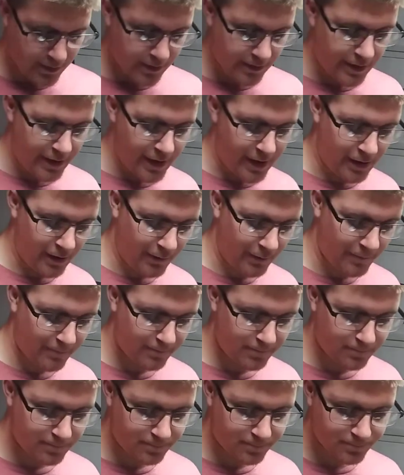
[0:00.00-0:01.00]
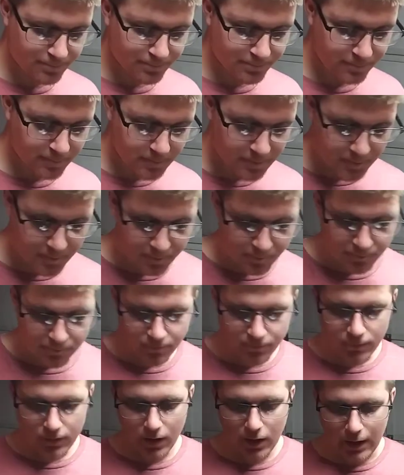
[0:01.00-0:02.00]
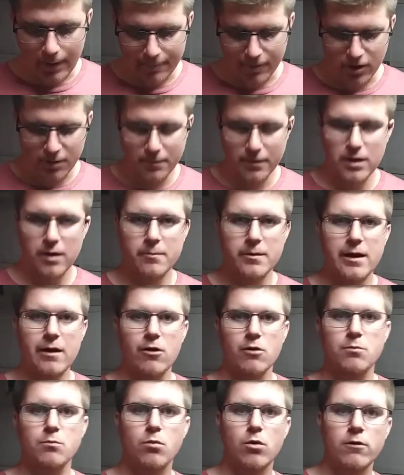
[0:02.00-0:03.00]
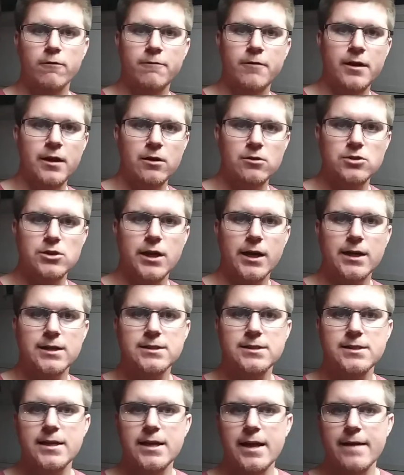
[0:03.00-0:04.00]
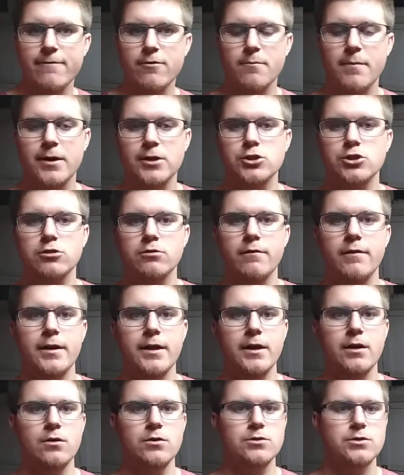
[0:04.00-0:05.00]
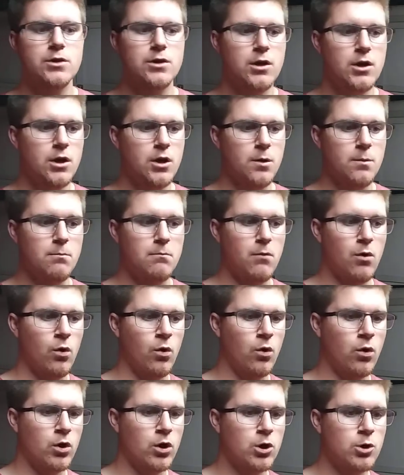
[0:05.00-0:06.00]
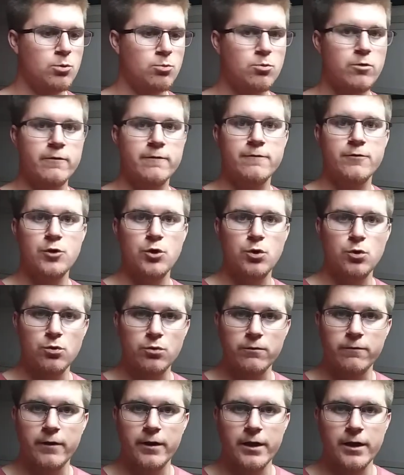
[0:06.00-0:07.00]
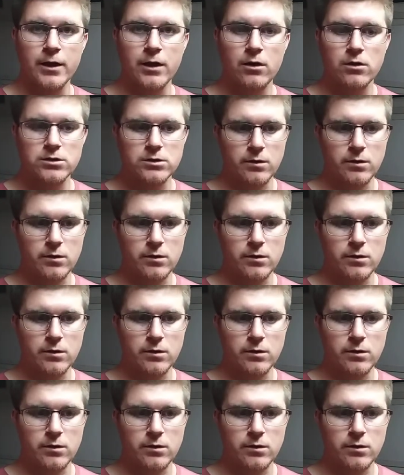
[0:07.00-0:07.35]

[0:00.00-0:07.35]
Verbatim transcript: Now, I'm going to be coming out with more videos, like I said, informational videos more review videos.